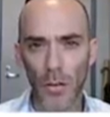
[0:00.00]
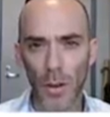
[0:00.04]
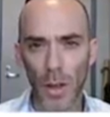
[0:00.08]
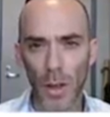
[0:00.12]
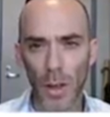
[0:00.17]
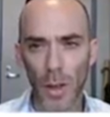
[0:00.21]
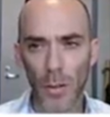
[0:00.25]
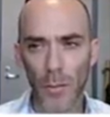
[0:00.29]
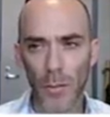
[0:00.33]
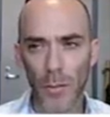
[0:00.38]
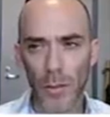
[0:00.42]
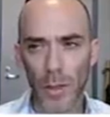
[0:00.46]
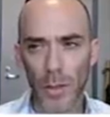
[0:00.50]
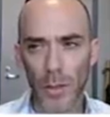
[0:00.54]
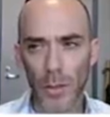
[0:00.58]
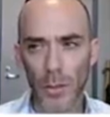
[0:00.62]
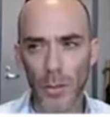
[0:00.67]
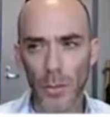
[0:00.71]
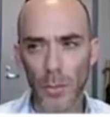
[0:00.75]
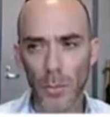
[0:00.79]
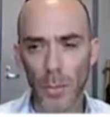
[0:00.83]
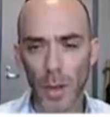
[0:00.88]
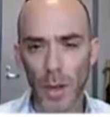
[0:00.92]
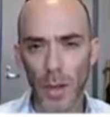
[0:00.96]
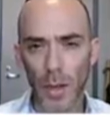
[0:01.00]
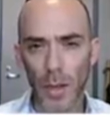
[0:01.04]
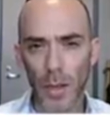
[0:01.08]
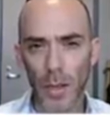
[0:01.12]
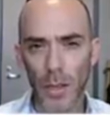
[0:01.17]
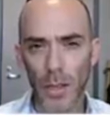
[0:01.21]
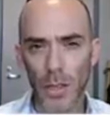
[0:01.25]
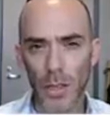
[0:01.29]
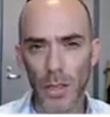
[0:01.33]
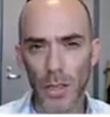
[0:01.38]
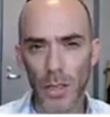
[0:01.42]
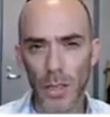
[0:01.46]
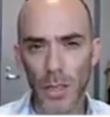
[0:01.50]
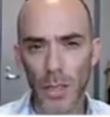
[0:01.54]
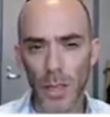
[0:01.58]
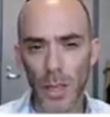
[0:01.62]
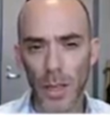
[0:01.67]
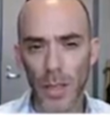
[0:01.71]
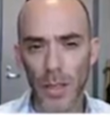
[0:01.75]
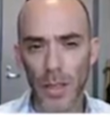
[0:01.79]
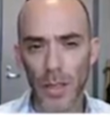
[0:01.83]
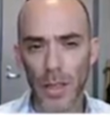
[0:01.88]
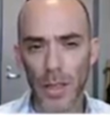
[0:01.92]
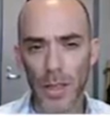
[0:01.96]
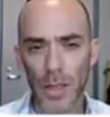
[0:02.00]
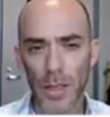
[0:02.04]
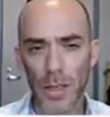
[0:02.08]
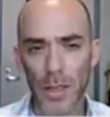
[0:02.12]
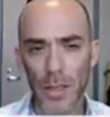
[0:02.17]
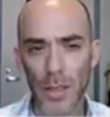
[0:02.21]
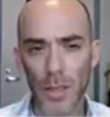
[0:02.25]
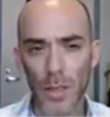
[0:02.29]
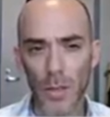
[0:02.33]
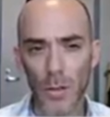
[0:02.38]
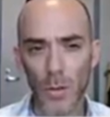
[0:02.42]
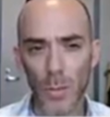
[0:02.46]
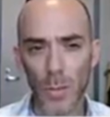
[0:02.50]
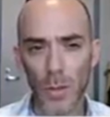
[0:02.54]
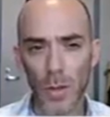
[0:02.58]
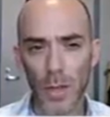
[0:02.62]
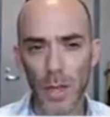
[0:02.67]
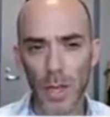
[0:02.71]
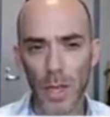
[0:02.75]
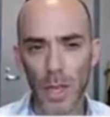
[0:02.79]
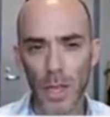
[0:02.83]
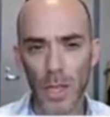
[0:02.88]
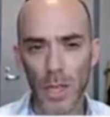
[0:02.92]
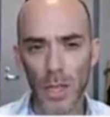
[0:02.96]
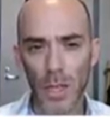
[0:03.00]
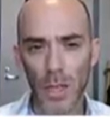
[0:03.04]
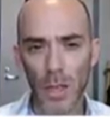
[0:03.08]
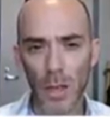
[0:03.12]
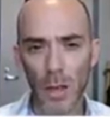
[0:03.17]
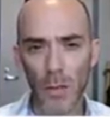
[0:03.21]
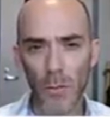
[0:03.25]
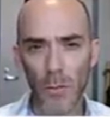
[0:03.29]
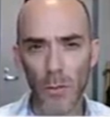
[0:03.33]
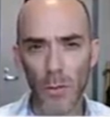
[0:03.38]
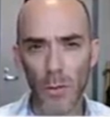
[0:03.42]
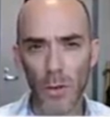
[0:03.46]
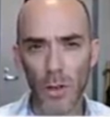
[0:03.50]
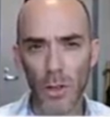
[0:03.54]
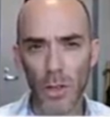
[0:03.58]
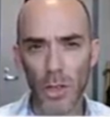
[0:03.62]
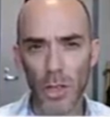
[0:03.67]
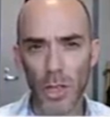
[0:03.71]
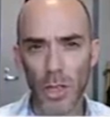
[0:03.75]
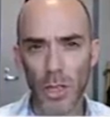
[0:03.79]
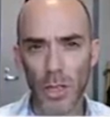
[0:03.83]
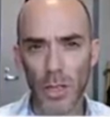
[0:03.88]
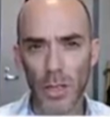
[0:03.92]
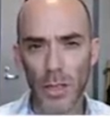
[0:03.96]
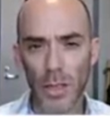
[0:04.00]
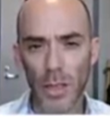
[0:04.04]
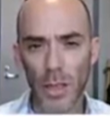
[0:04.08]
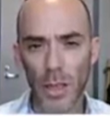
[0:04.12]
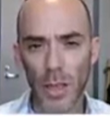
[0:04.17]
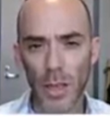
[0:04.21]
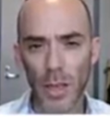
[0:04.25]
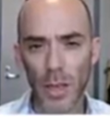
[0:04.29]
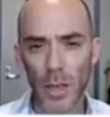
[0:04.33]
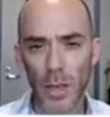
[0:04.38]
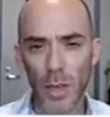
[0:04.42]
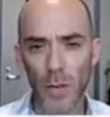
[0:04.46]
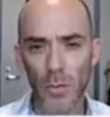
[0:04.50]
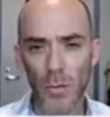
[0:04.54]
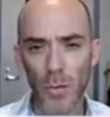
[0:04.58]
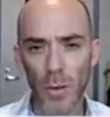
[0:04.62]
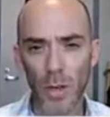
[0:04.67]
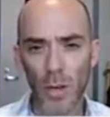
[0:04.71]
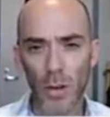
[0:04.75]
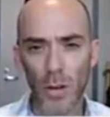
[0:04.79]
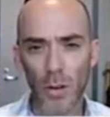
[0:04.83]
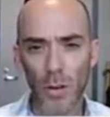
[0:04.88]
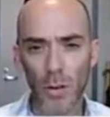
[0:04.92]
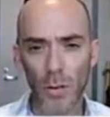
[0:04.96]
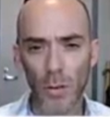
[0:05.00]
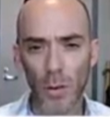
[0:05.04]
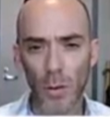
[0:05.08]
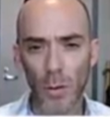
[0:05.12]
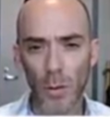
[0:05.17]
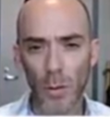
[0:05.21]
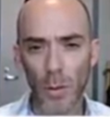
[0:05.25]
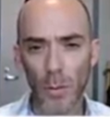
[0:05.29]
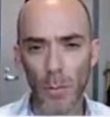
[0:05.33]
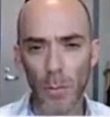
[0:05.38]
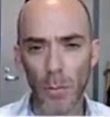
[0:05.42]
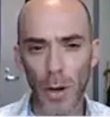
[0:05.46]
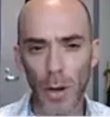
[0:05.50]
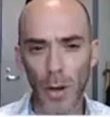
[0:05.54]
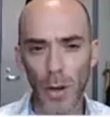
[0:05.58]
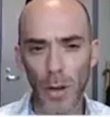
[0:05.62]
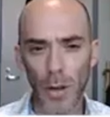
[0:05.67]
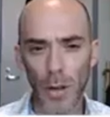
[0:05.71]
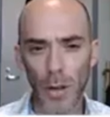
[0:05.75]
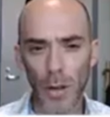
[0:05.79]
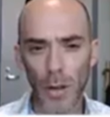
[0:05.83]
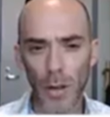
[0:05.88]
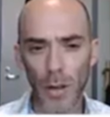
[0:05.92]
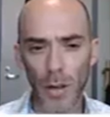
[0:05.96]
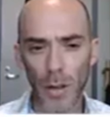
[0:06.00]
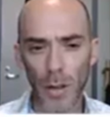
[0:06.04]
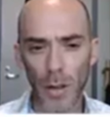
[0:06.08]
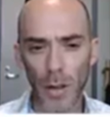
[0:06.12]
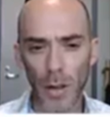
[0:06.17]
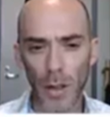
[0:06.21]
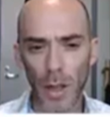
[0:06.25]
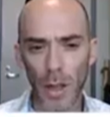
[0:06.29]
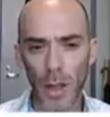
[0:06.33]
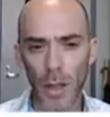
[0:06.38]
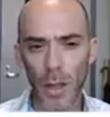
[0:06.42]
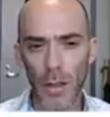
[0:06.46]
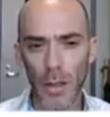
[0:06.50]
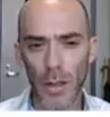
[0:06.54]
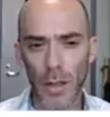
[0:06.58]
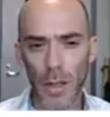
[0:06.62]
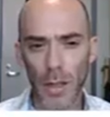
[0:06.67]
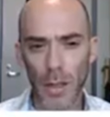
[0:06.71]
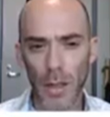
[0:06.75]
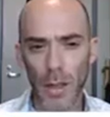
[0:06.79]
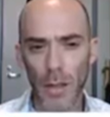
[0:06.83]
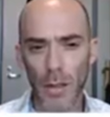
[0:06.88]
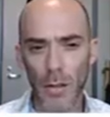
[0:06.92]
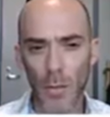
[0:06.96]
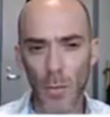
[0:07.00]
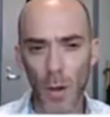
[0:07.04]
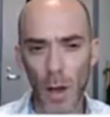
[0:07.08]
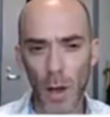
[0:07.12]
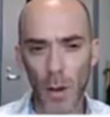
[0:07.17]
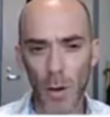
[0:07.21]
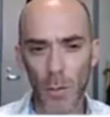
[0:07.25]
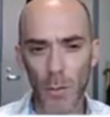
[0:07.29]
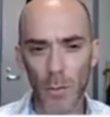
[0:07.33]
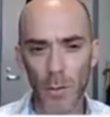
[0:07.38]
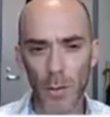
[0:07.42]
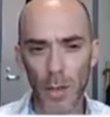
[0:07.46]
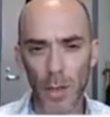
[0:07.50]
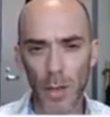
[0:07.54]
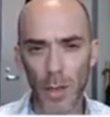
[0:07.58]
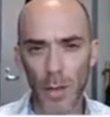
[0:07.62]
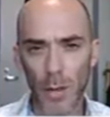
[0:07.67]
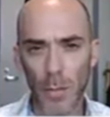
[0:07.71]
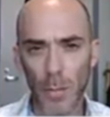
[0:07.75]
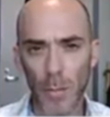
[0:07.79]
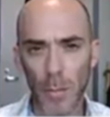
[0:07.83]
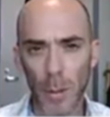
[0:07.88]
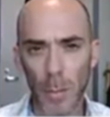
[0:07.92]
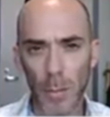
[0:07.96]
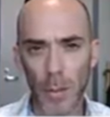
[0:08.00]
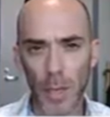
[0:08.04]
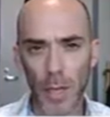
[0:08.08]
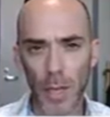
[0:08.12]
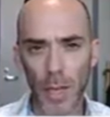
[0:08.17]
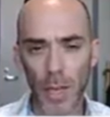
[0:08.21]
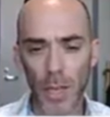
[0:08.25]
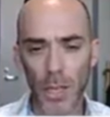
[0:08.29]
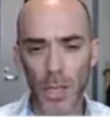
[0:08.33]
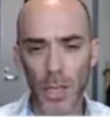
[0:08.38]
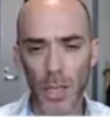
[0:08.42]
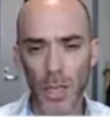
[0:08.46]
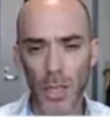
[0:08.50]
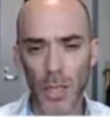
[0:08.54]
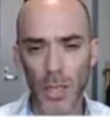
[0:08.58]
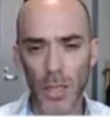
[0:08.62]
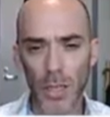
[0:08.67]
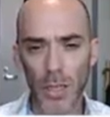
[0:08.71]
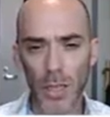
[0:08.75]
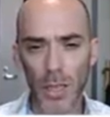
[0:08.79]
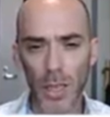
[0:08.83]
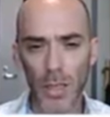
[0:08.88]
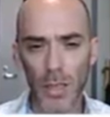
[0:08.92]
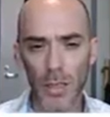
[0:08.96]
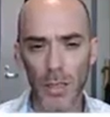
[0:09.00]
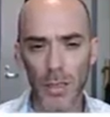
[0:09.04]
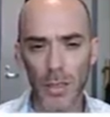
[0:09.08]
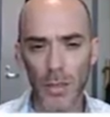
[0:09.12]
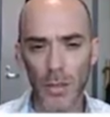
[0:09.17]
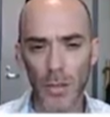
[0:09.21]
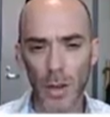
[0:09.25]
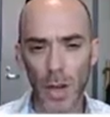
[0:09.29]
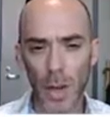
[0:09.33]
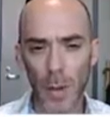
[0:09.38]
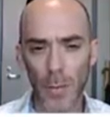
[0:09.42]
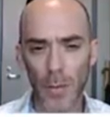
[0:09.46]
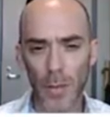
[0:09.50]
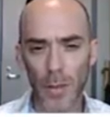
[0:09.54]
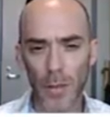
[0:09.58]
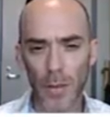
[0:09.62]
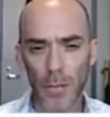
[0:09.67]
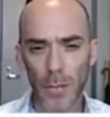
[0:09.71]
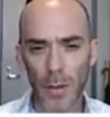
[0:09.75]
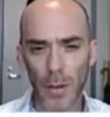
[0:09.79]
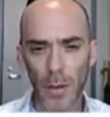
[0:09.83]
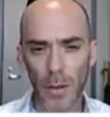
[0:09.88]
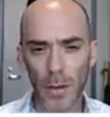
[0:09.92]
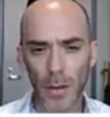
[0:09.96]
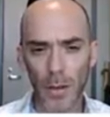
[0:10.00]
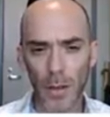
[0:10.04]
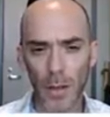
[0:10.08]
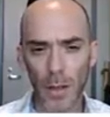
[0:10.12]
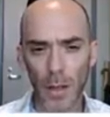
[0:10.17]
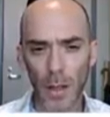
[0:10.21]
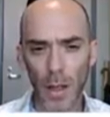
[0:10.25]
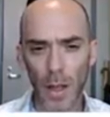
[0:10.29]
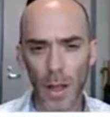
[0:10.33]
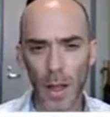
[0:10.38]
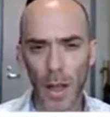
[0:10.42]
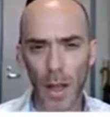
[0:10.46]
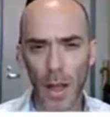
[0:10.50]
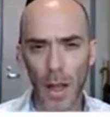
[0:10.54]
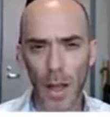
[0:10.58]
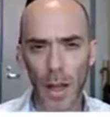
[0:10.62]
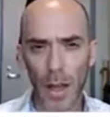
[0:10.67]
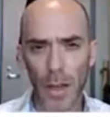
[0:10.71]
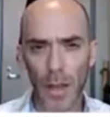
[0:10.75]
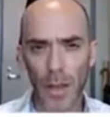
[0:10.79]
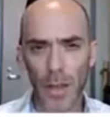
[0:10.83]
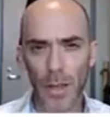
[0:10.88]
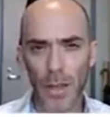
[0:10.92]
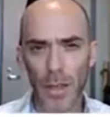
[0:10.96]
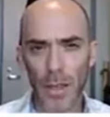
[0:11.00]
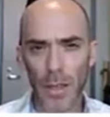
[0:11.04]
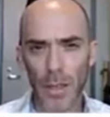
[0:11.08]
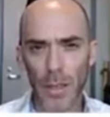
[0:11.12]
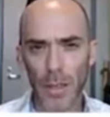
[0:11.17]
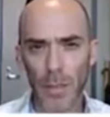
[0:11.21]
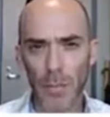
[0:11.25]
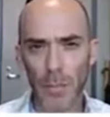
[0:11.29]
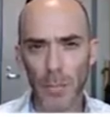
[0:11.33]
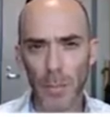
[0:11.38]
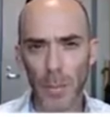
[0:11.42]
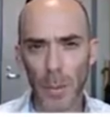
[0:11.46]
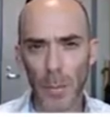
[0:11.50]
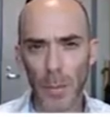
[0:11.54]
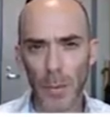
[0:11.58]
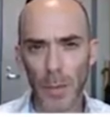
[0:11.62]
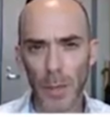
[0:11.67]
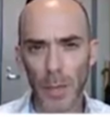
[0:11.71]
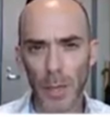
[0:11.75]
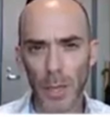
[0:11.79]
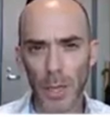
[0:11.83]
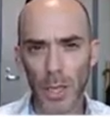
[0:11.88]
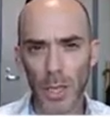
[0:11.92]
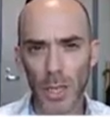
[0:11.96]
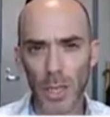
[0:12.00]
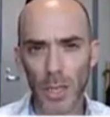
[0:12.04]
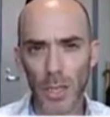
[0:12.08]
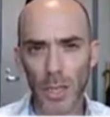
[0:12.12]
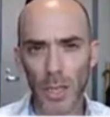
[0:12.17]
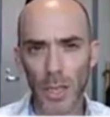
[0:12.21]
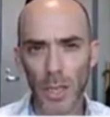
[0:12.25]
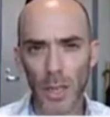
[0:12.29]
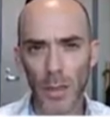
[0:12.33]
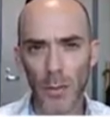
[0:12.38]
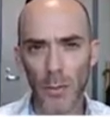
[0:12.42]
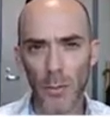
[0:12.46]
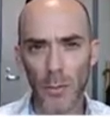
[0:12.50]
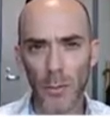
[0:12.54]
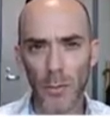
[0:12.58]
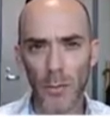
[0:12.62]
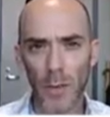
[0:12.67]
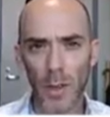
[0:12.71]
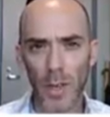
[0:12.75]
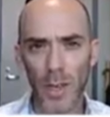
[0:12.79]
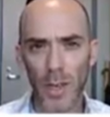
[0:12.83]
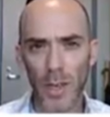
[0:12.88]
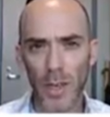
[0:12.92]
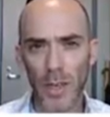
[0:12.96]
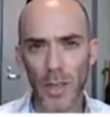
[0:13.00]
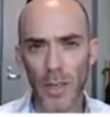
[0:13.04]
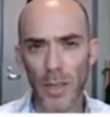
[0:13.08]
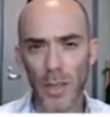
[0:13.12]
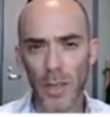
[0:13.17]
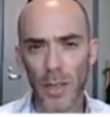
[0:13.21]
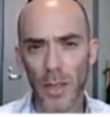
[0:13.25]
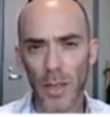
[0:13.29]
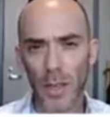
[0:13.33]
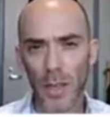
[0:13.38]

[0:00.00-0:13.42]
relevant to biology. And this is the duplication divergence network growth model. This is one of the publications that describe this model, and in this publication they fitted